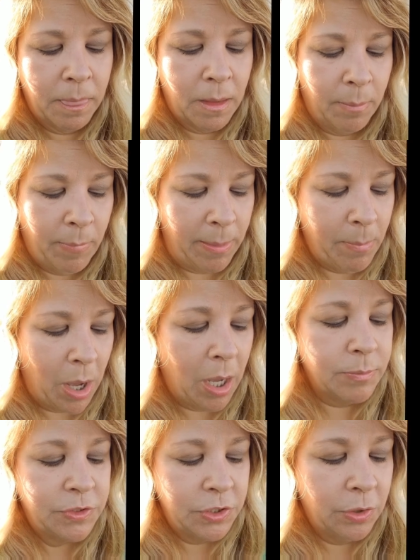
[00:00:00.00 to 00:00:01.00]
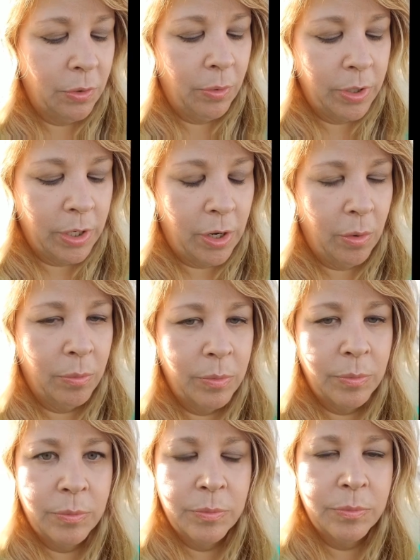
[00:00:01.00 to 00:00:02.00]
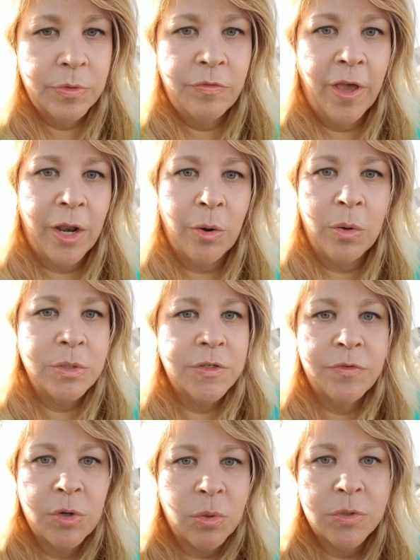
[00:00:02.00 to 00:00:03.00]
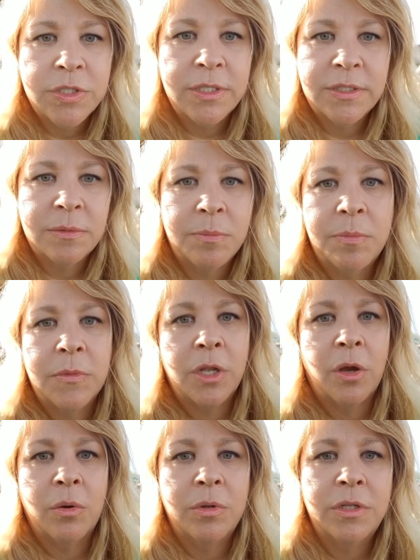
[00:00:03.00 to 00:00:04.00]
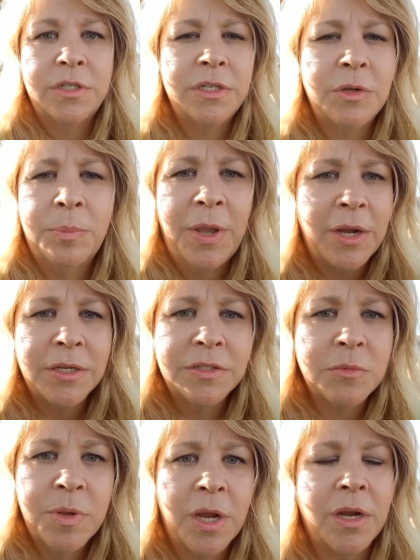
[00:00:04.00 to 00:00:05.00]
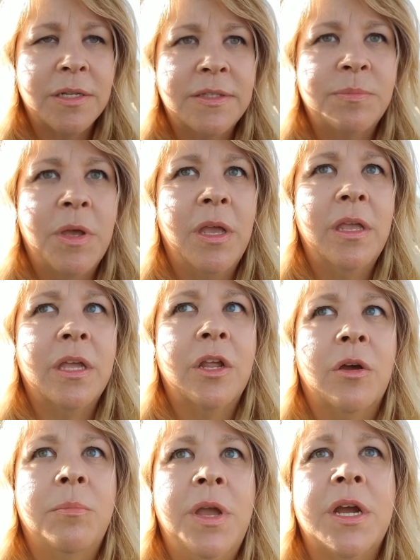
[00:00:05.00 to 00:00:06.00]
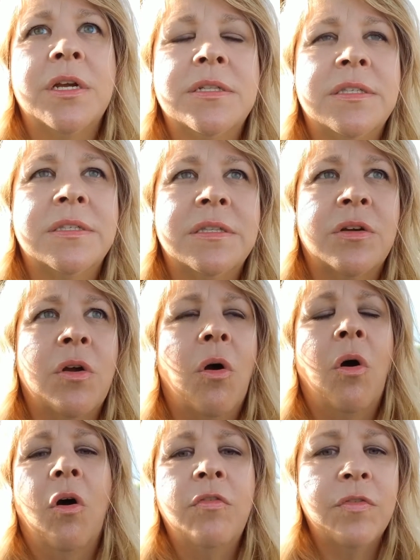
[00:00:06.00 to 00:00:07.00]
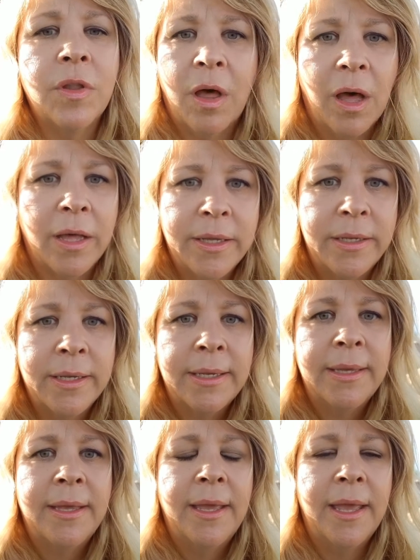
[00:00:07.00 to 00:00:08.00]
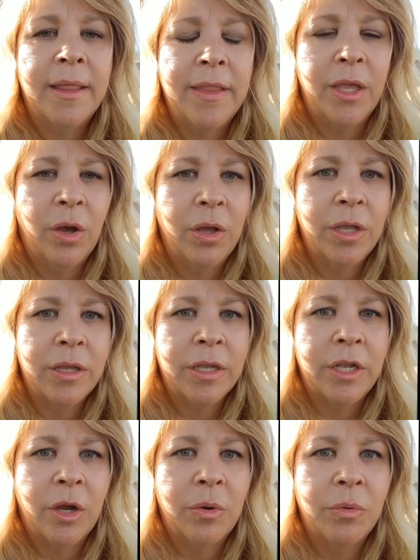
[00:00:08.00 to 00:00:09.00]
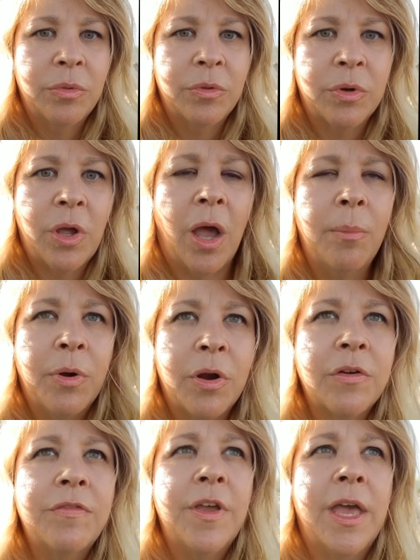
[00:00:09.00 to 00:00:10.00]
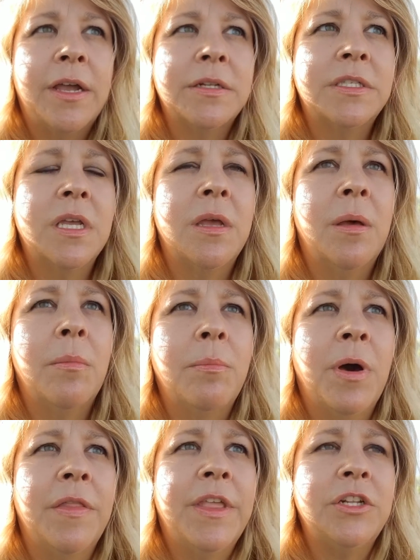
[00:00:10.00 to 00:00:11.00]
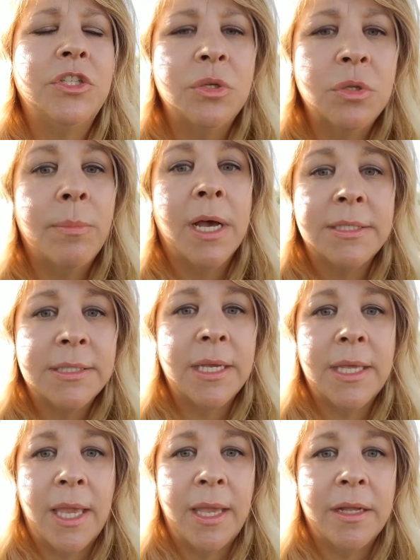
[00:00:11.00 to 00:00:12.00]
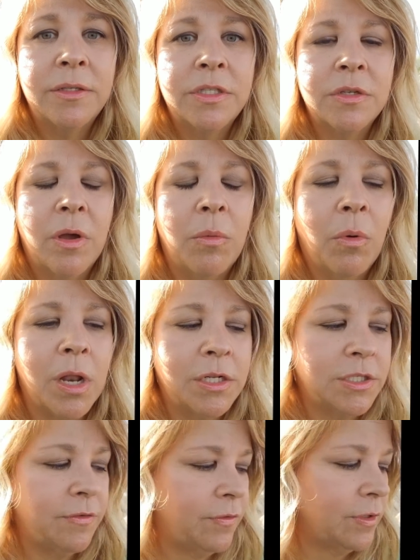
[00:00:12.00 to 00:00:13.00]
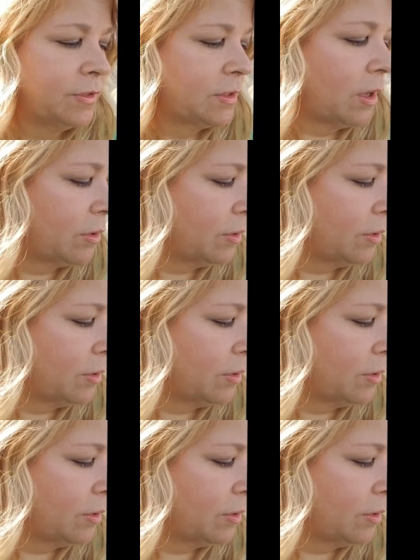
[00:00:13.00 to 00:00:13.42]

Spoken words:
my mom too, we've had our own difficulties, and, parents are parents, but, and parents, they're all flawed, and they, they're not perfect, but they do the best they can. So I wanted to first honor